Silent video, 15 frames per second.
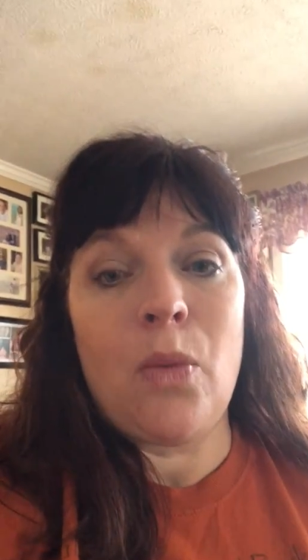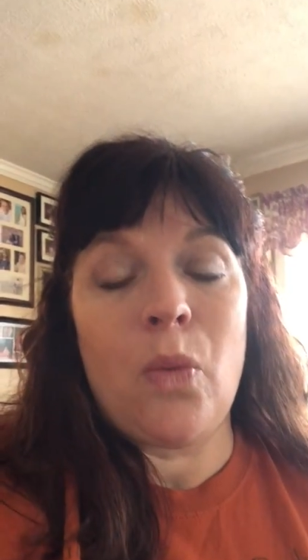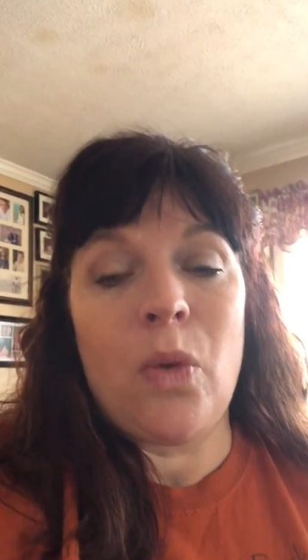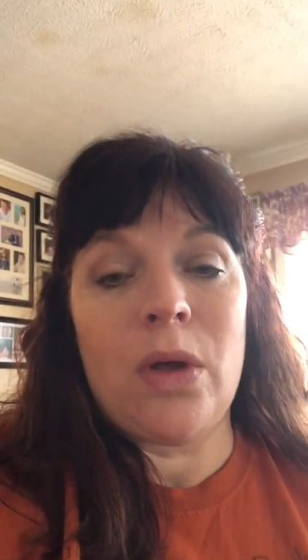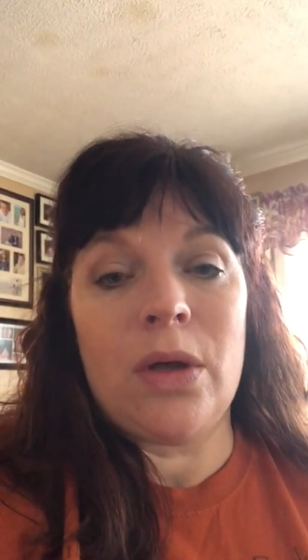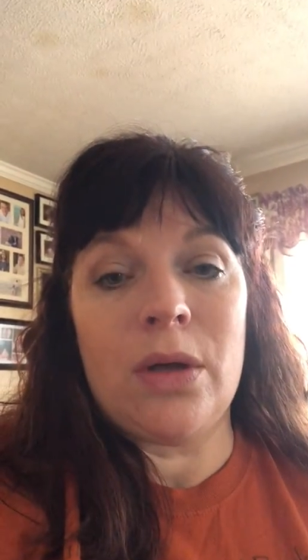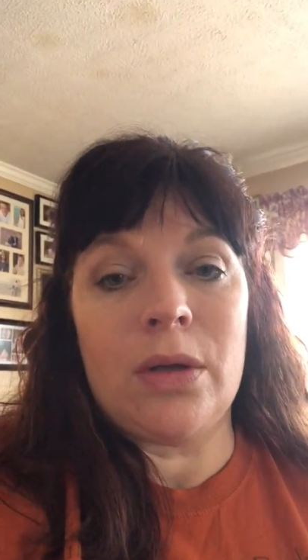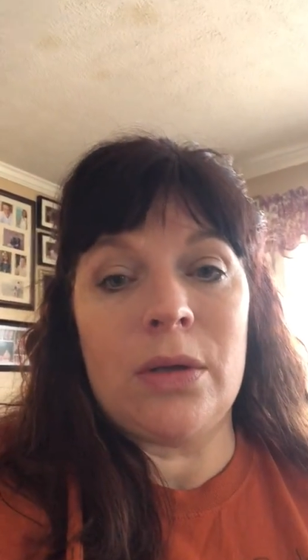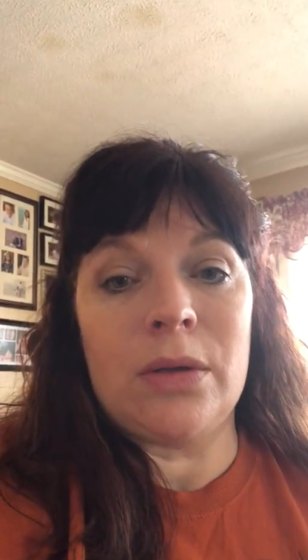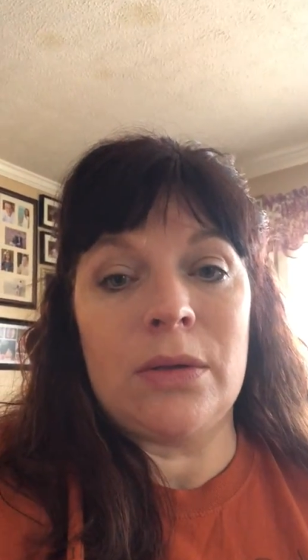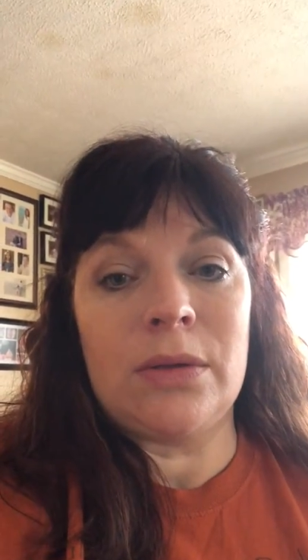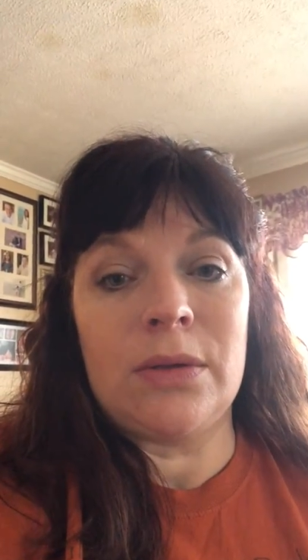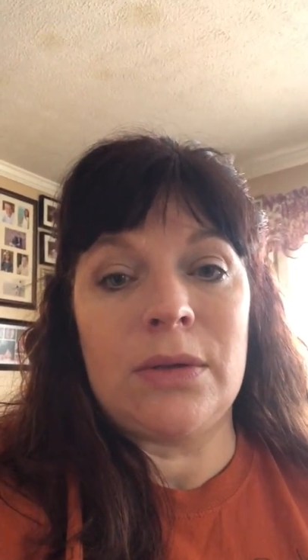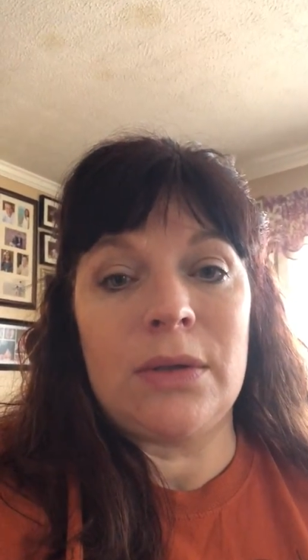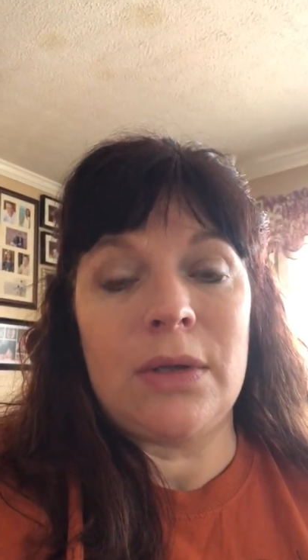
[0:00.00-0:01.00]

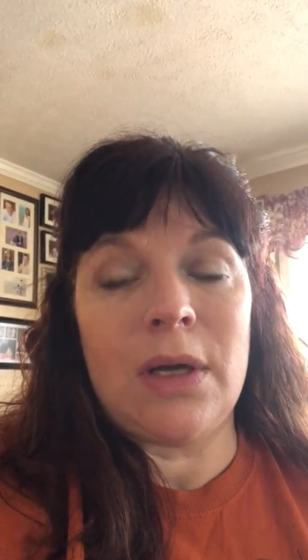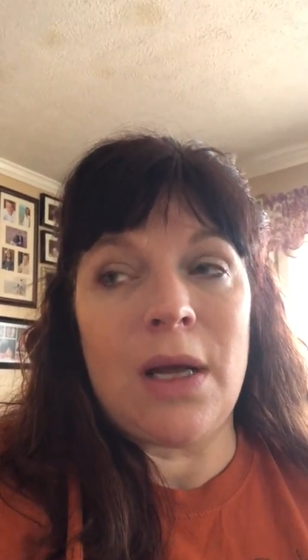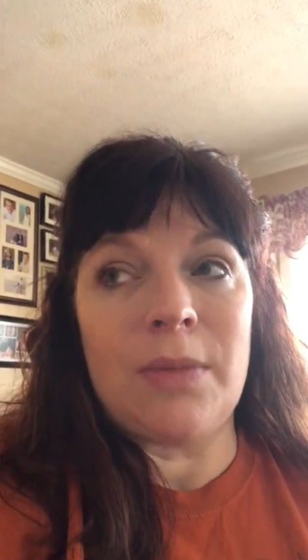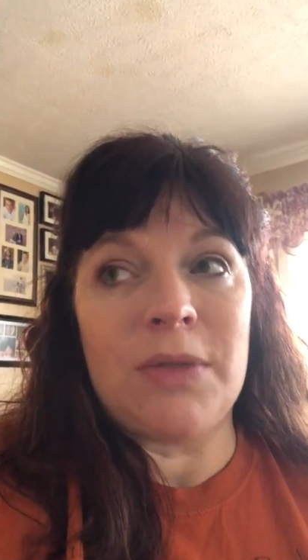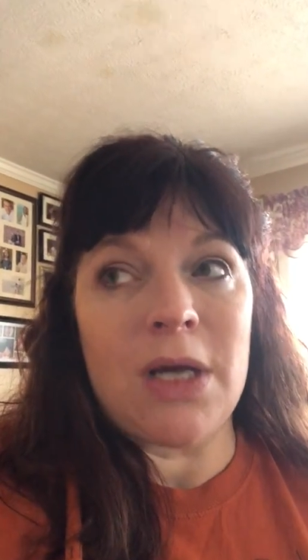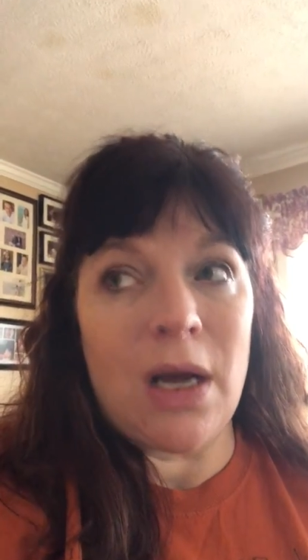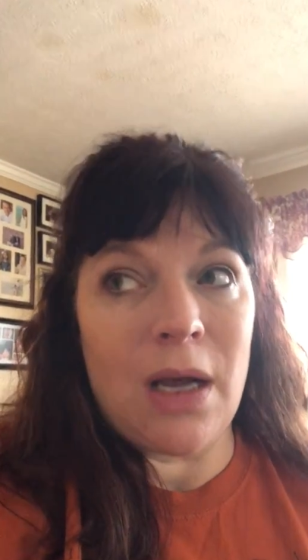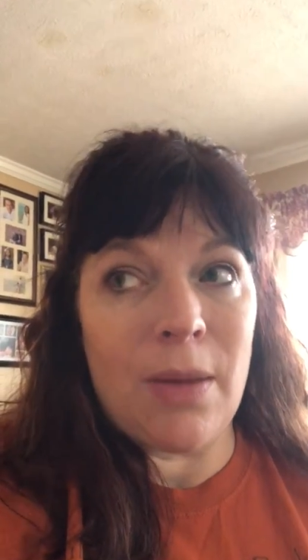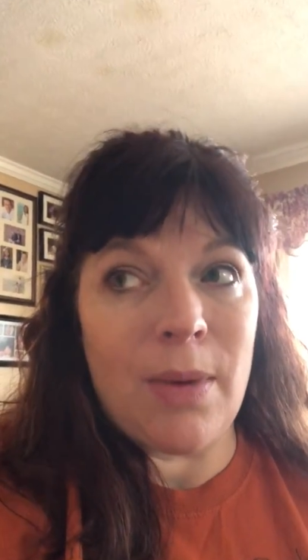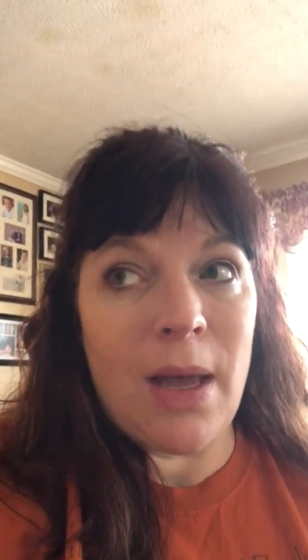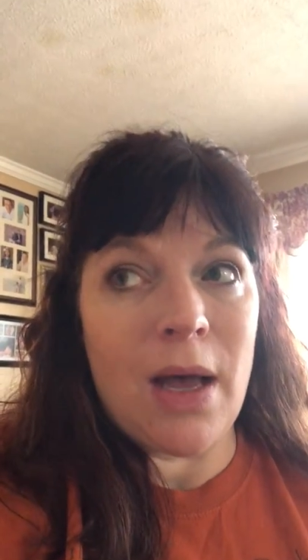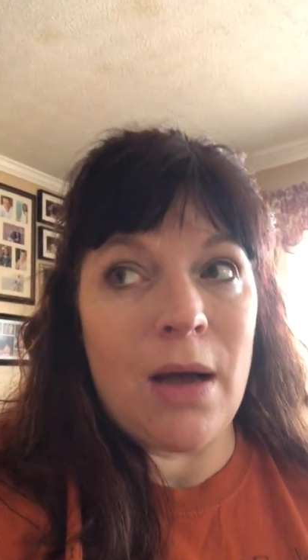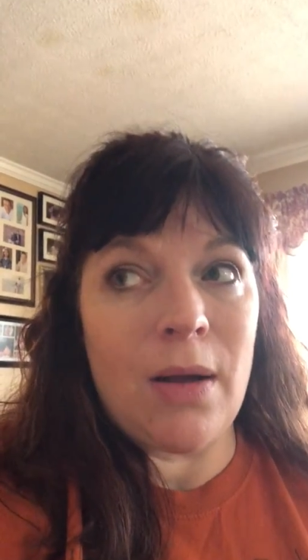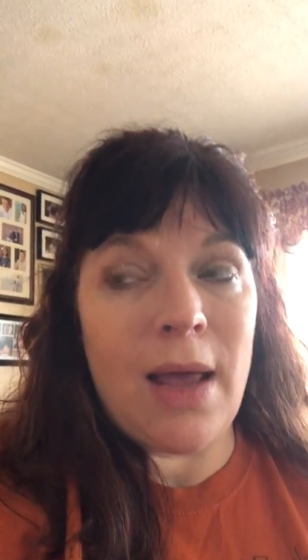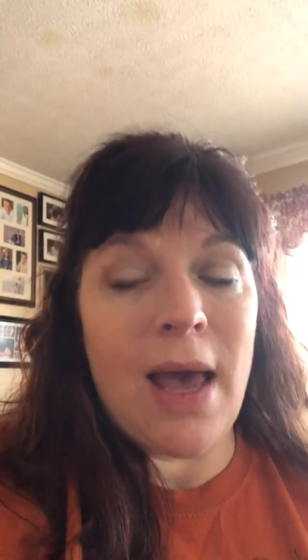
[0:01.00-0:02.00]
will talk
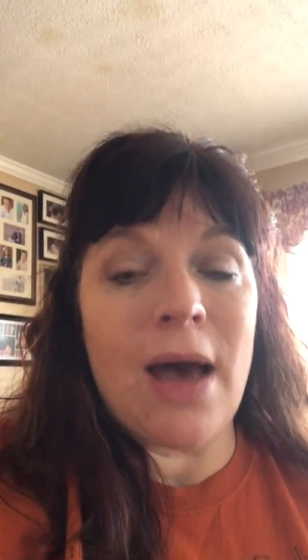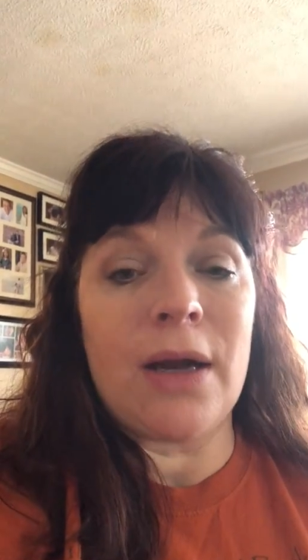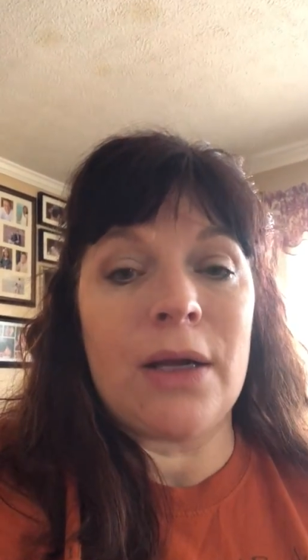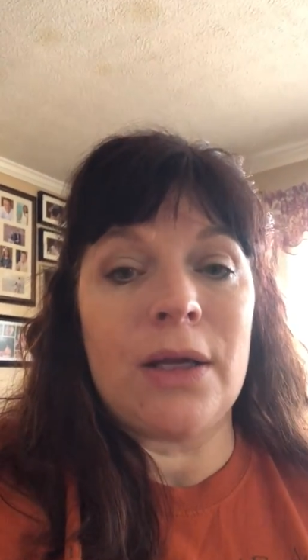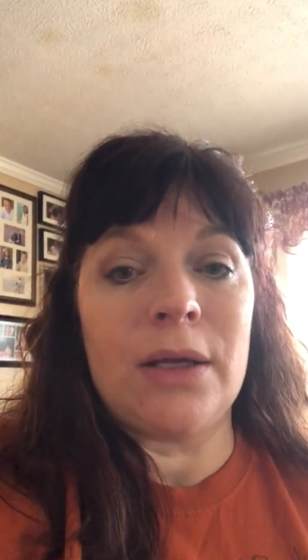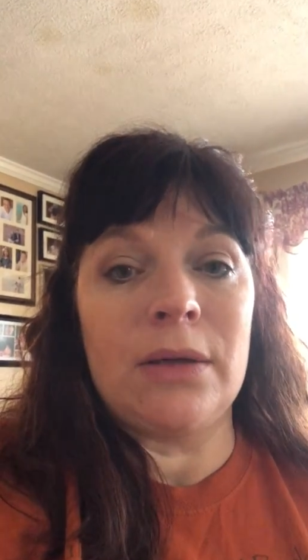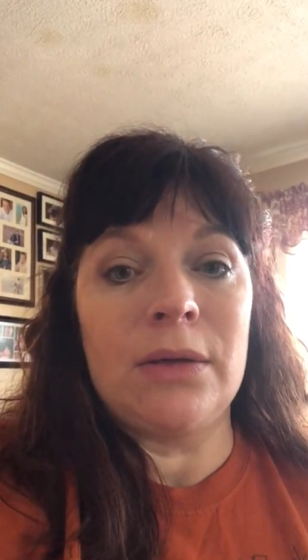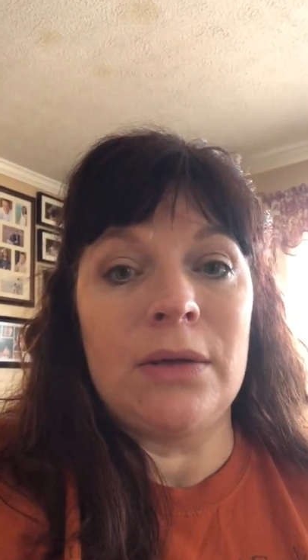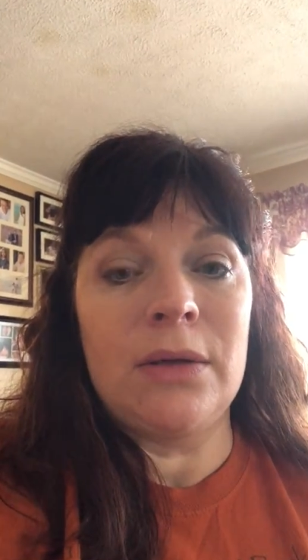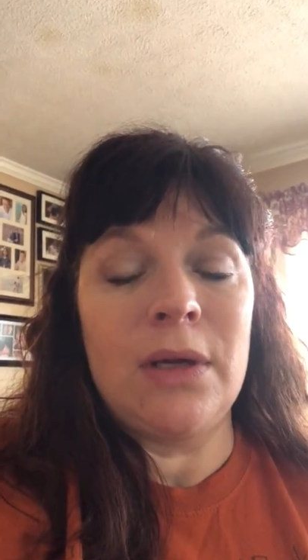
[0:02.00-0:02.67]
about how to